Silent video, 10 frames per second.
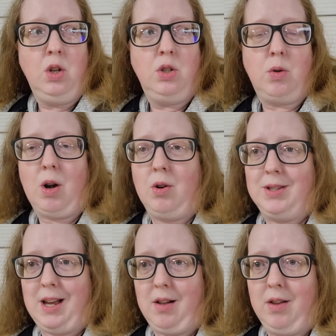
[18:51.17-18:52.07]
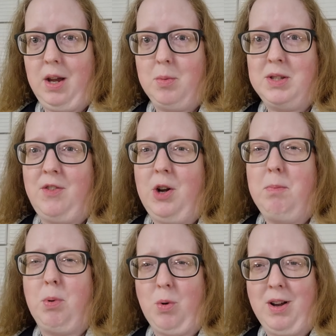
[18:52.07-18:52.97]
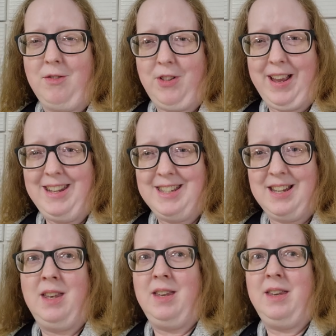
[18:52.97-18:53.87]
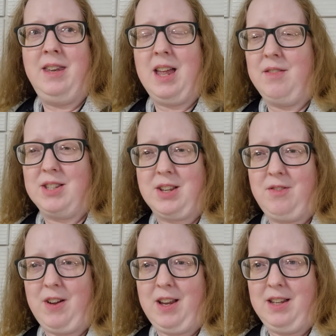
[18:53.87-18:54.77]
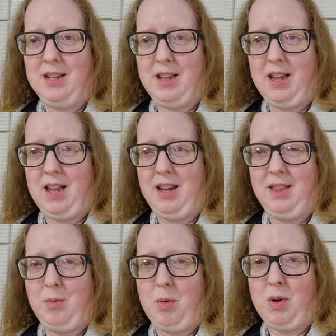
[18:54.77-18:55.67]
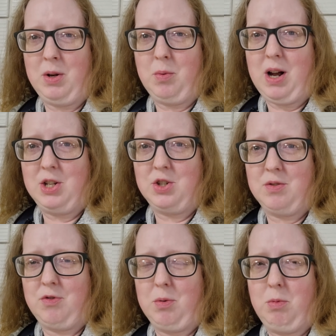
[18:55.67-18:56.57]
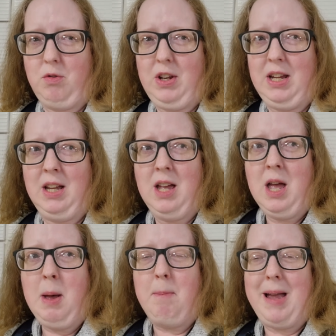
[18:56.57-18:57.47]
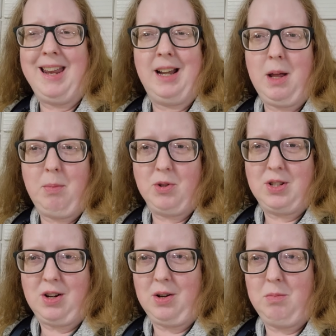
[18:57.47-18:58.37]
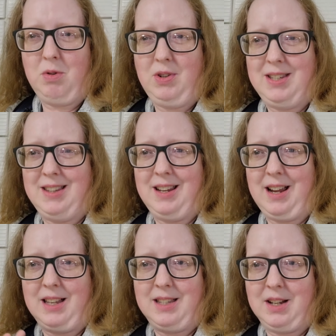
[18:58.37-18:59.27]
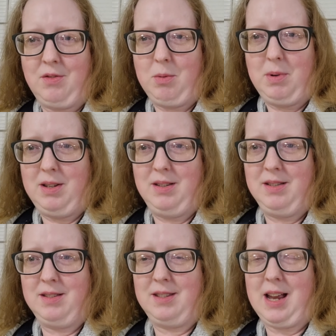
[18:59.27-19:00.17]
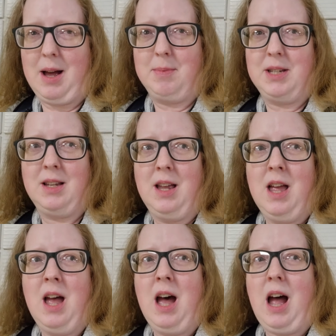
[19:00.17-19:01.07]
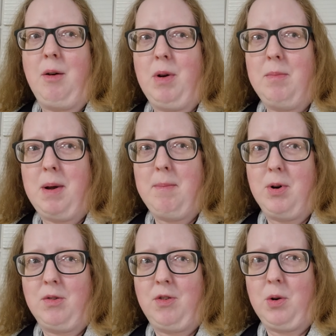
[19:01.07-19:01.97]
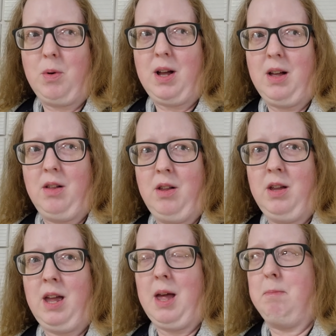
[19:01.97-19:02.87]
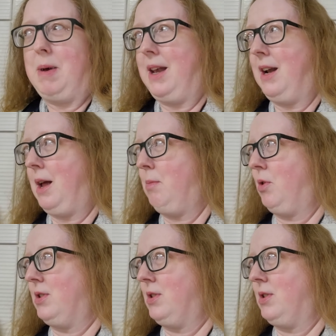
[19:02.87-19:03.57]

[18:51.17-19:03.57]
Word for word: to our hotel. It was a very boring flight. None of us could find anything we wanted to watch for a movie. Megan and I both started movies and then got sick of them and stopped. I read my book for a while, and Ben and I both